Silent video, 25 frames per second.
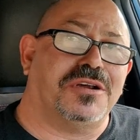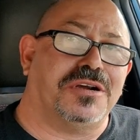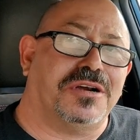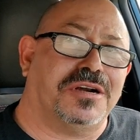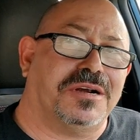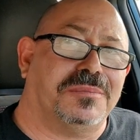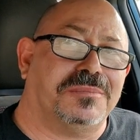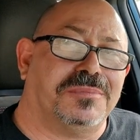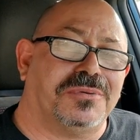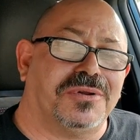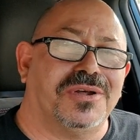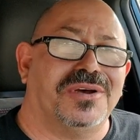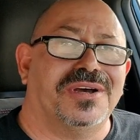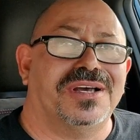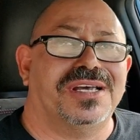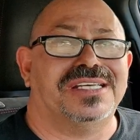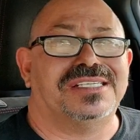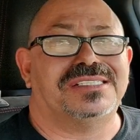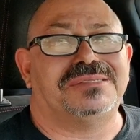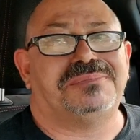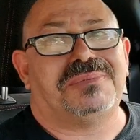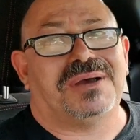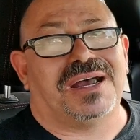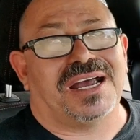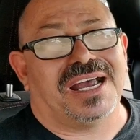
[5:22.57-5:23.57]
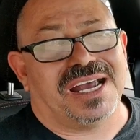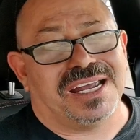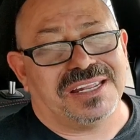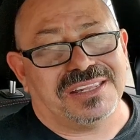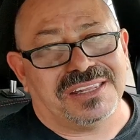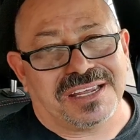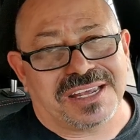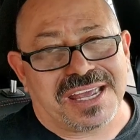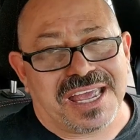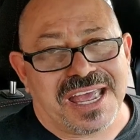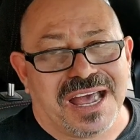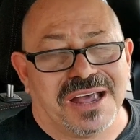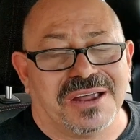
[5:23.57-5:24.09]
their employees
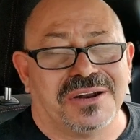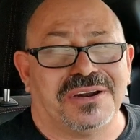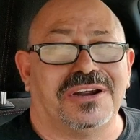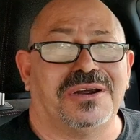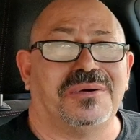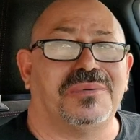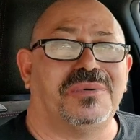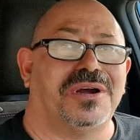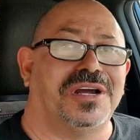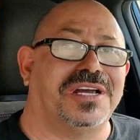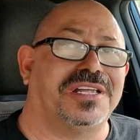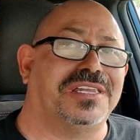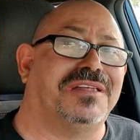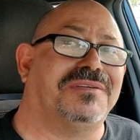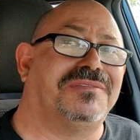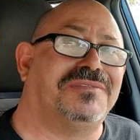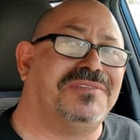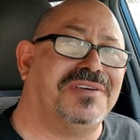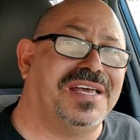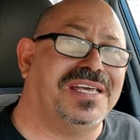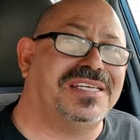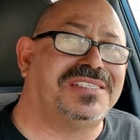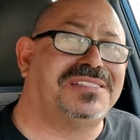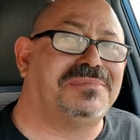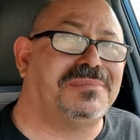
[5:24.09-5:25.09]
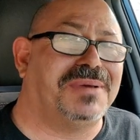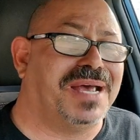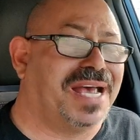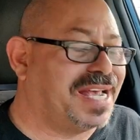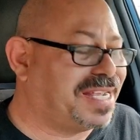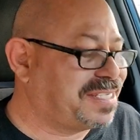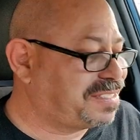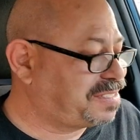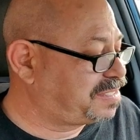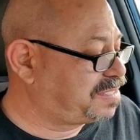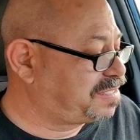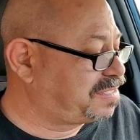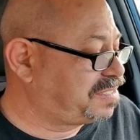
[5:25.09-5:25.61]
behind the counter wearing the face
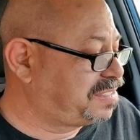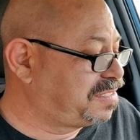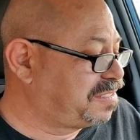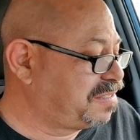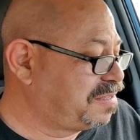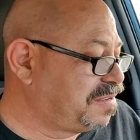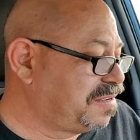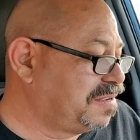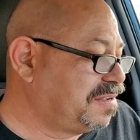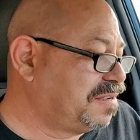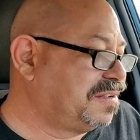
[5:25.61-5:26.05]
masks.